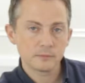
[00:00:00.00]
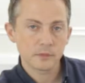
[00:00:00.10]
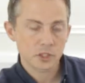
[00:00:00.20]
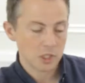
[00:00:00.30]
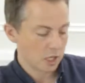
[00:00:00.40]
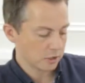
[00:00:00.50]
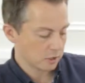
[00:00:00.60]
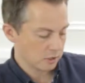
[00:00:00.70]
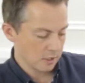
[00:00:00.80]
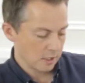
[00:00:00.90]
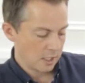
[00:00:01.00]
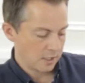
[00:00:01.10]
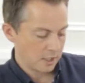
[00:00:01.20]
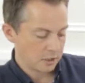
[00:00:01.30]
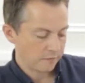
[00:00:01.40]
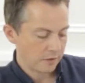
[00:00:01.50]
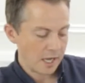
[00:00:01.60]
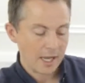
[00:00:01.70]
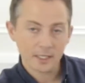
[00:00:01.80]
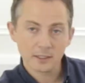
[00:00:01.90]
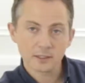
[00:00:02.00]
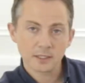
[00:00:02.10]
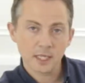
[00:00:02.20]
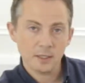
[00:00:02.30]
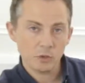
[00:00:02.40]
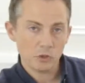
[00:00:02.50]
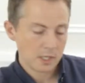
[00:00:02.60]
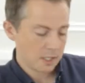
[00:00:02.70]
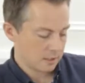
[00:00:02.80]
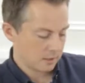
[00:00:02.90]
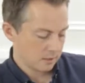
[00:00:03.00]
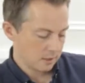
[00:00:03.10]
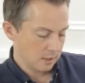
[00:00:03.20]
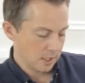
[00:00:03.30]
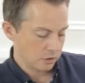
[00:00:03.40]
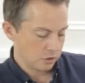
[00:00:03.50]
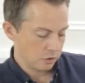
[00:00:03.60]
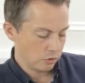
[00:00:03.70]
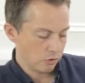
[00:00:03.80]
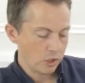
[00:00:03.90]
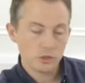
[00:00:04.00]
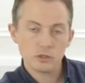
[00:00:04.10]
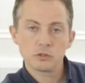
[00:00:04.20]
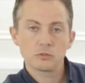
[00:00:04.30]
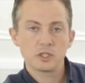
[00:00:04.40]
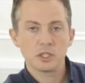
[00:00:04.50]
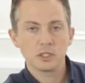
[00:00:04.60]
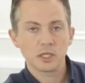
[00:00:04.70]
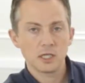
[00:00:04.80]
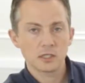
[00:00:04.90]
slots, and these are for angled MUAs, and 2 round, which indicate